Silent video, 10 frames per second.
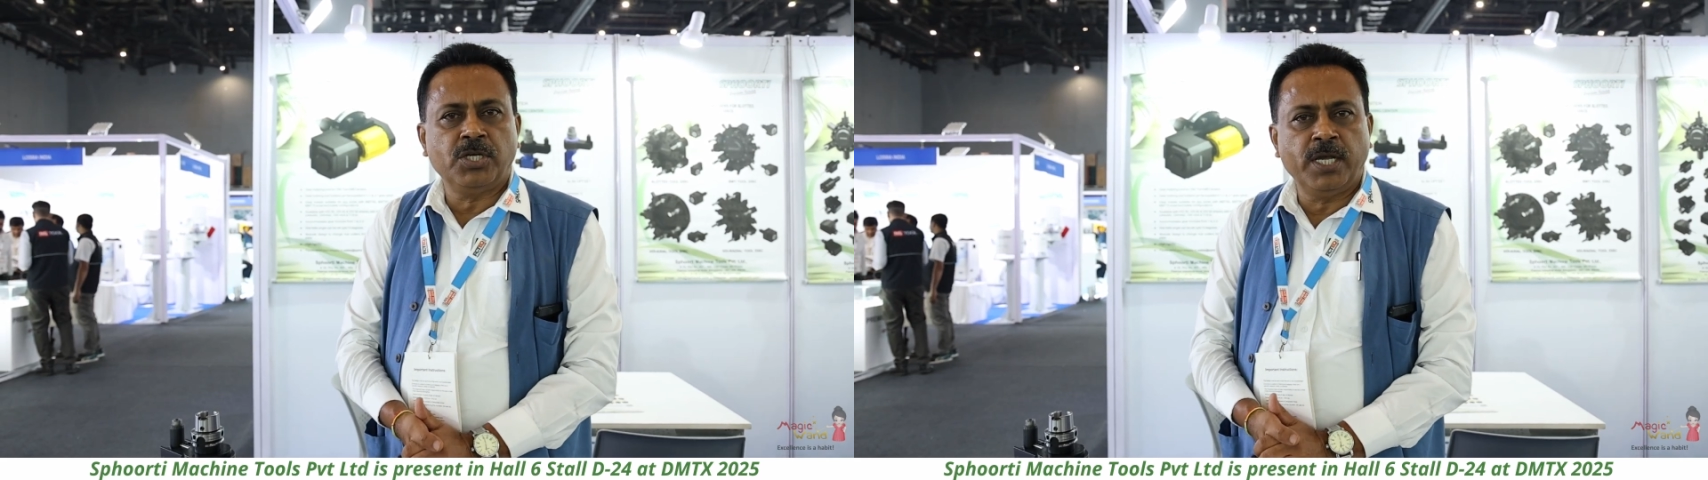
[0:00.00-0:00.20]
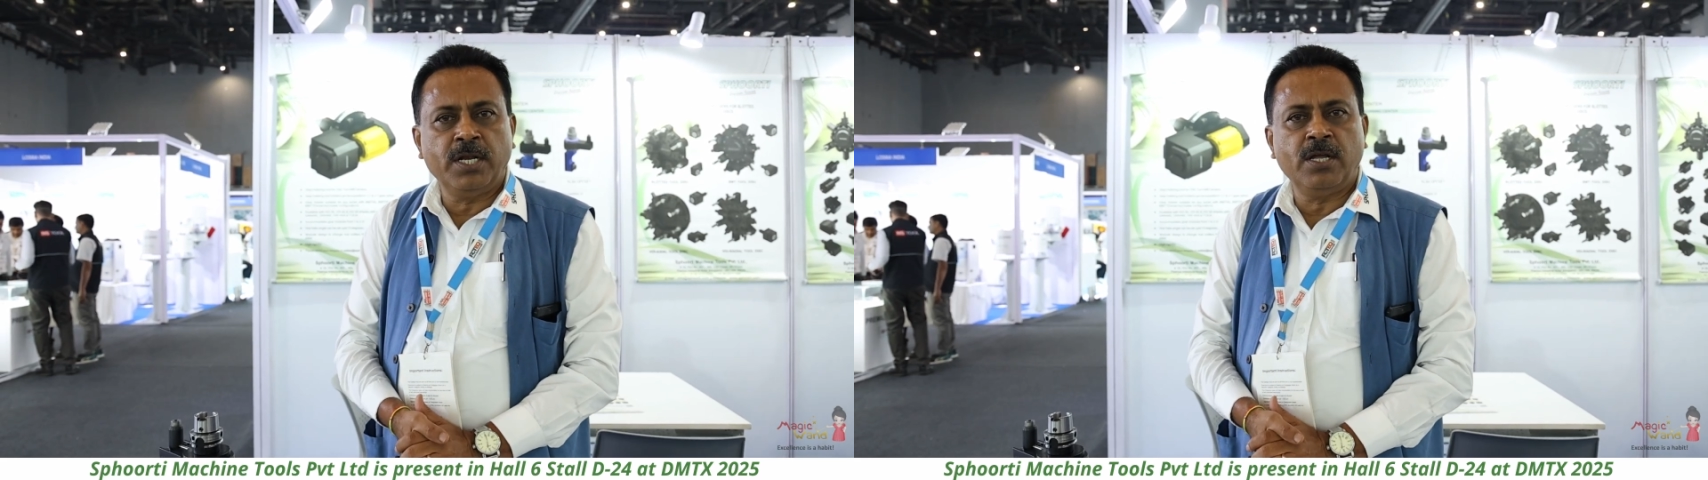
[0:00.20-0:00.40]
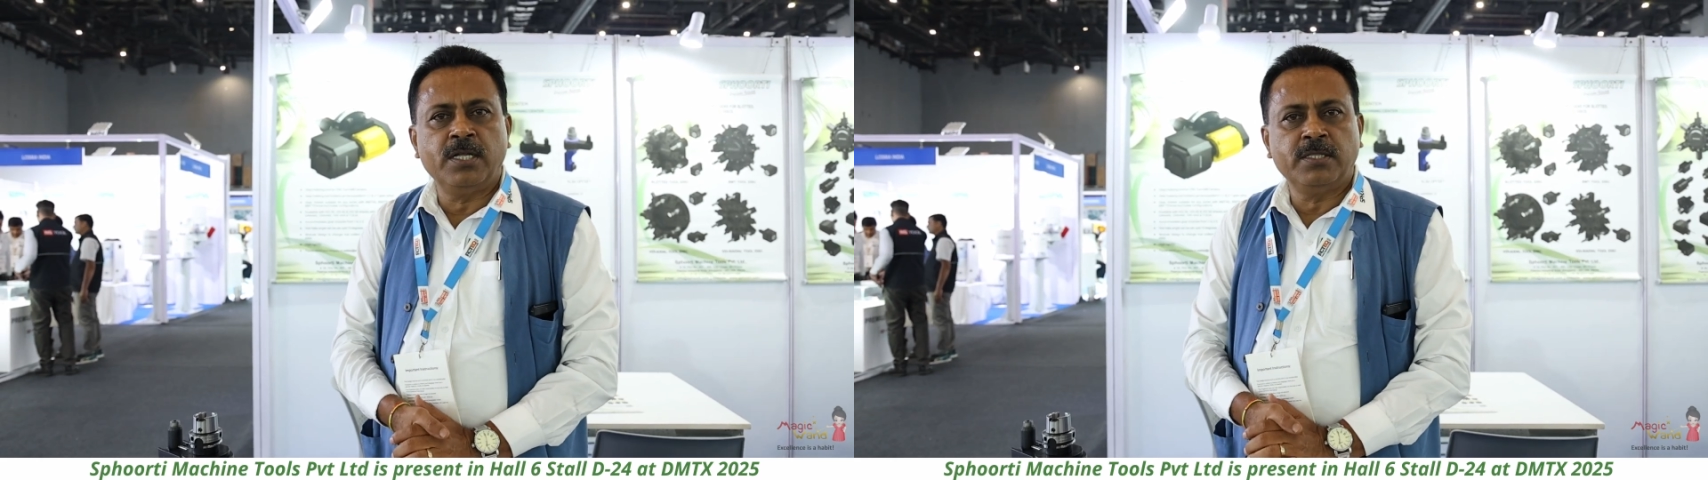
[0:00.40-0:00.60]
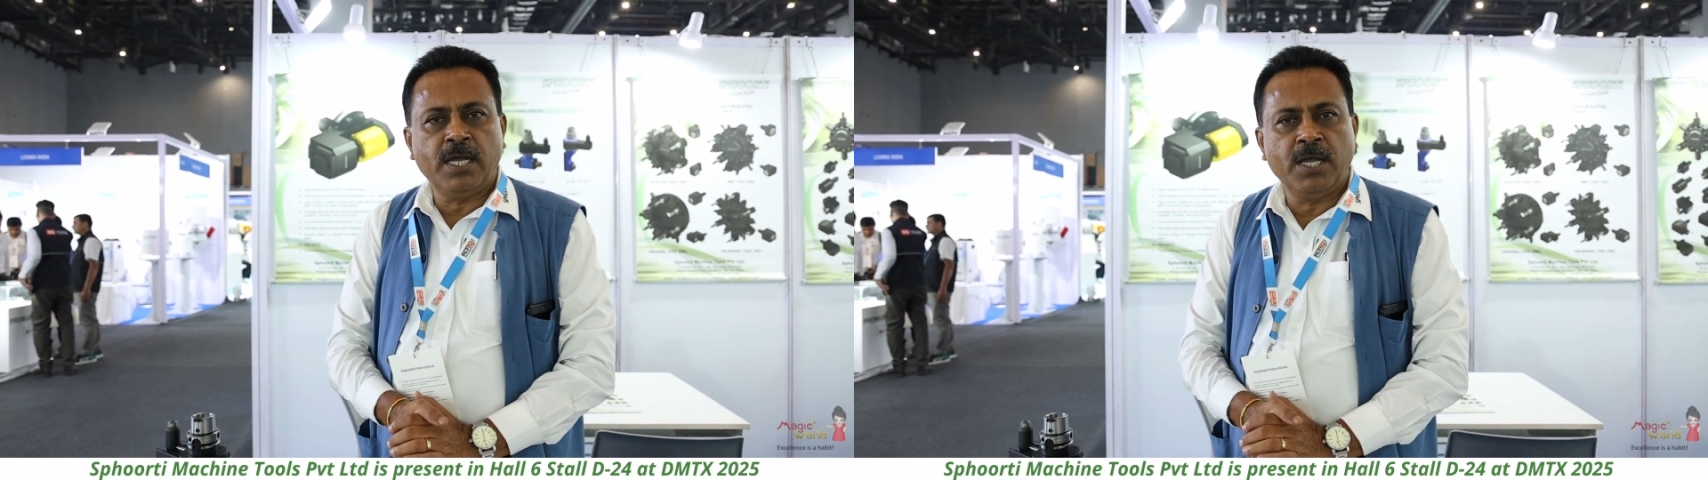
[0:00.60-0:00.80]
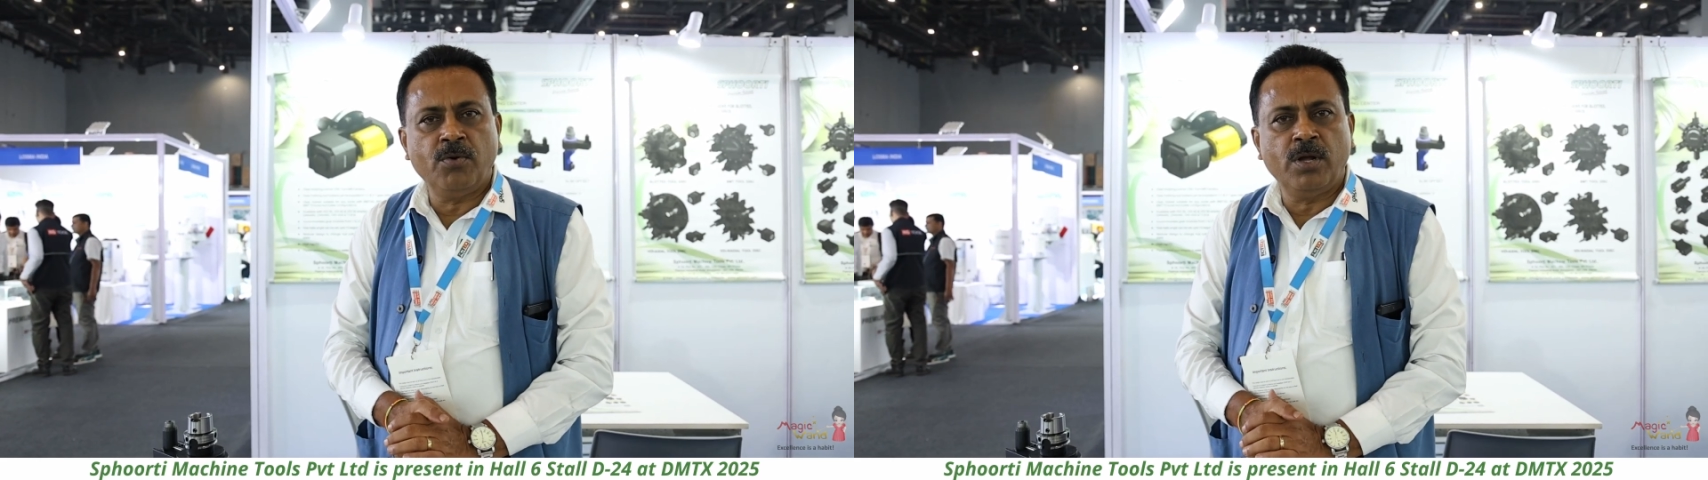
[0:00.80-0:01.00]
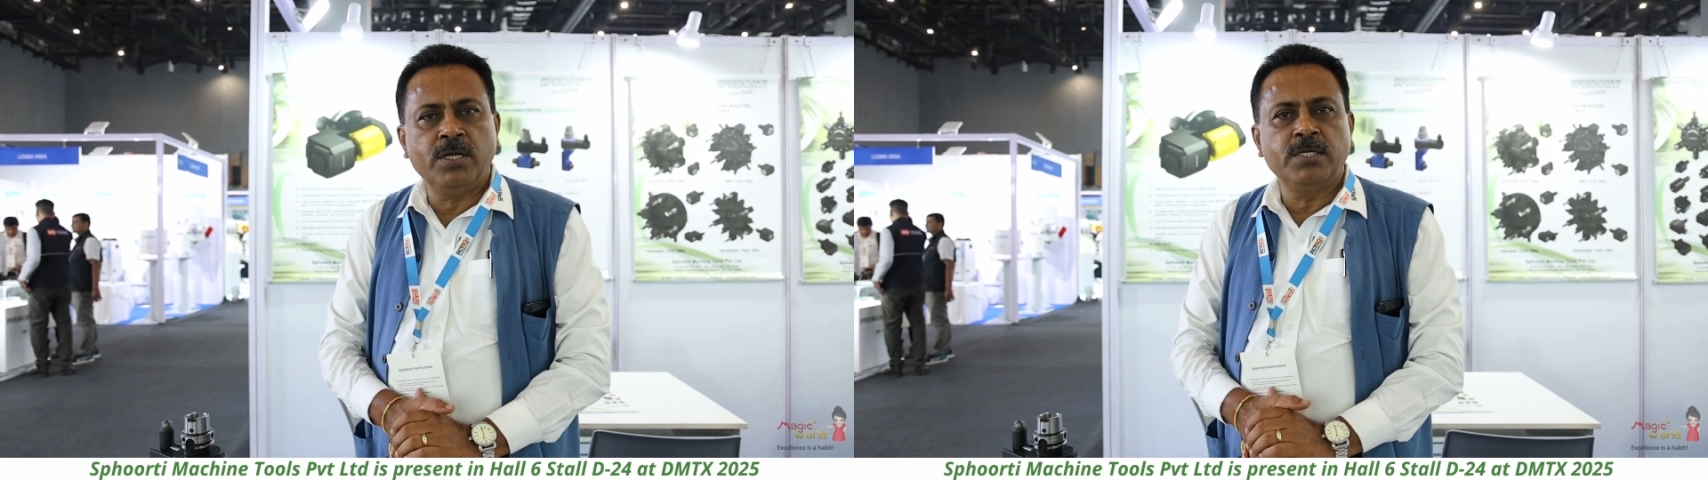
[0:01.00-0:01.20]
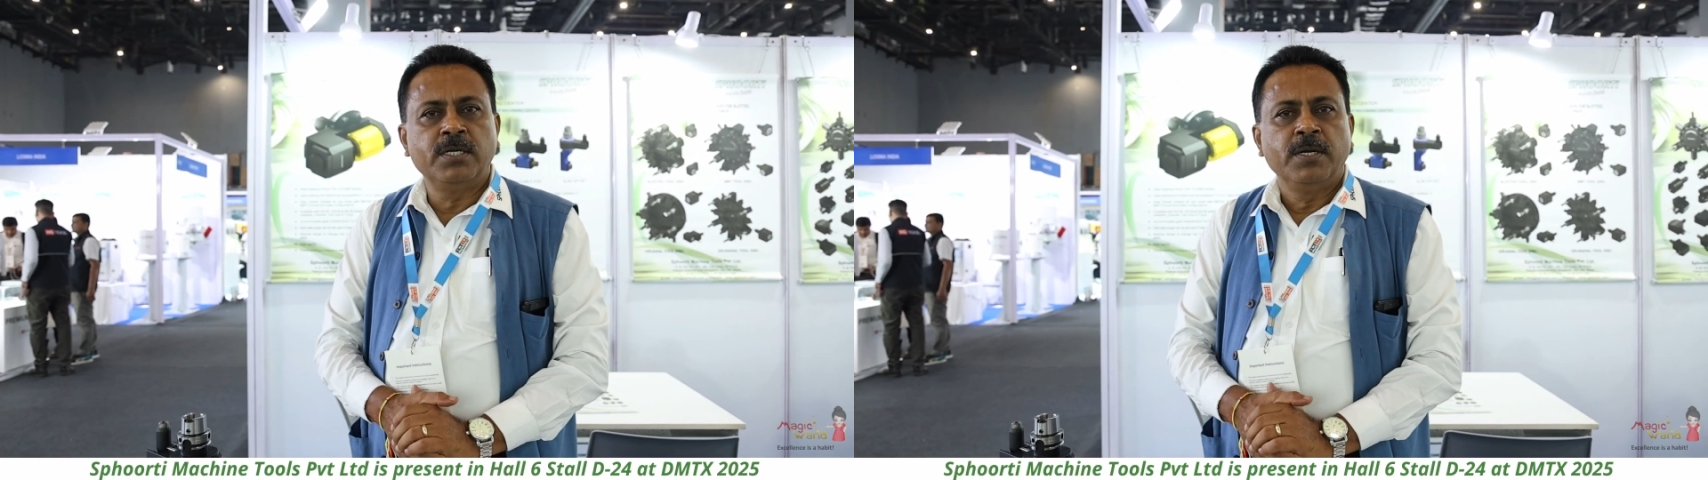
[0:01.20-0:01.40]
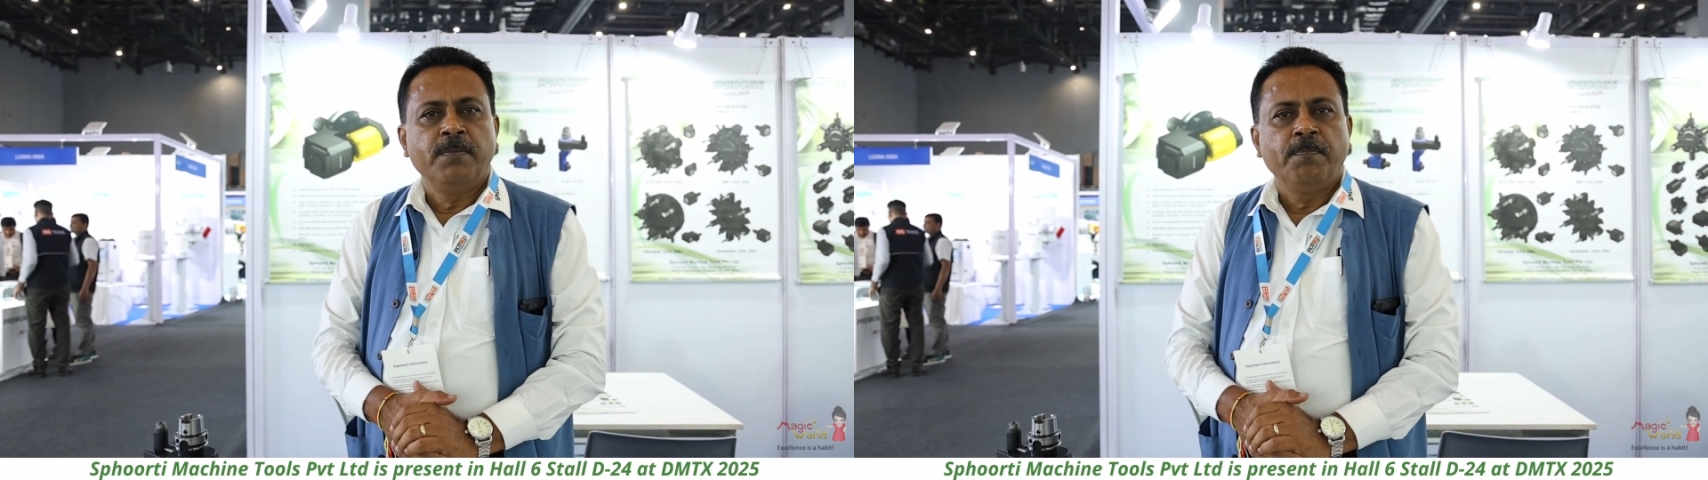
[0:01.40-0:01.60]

China, Taiwan,